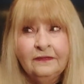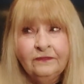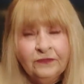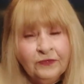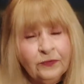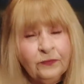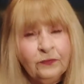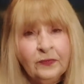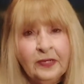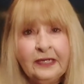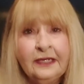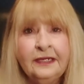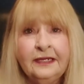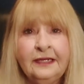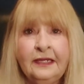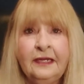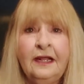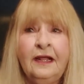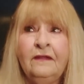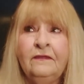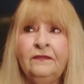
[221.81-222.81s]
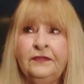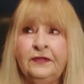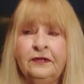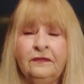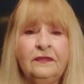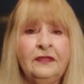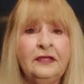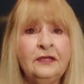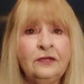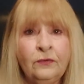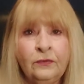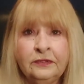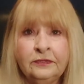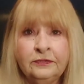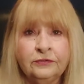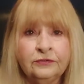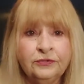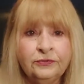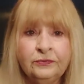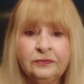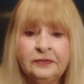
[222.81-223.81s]
They're ready to get out there. They know what
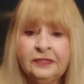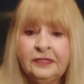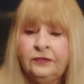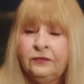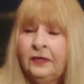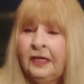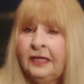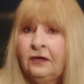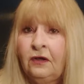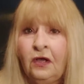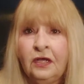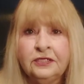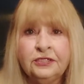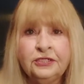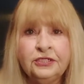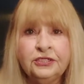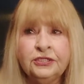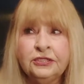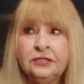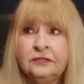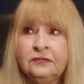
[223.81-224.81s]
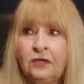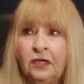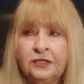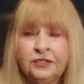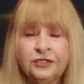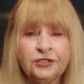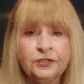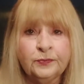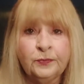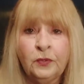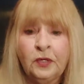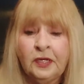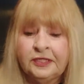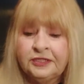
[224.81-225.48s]
they're doing. They know how to audition, the audition